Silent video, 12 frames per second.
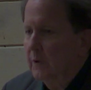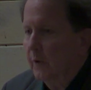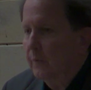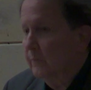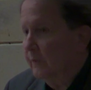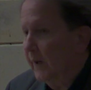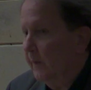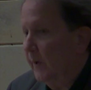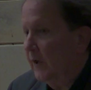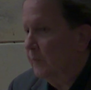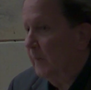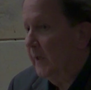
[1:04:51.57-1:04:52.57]
trying to
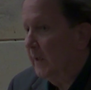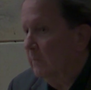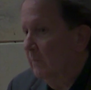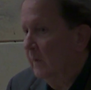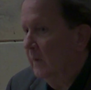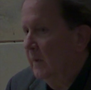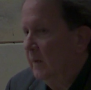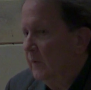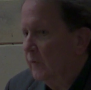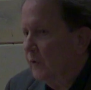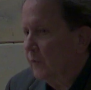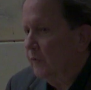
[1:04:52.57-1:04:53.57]
raise money.
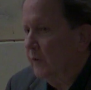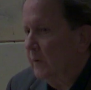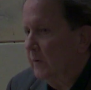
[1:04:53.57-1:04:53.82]
So she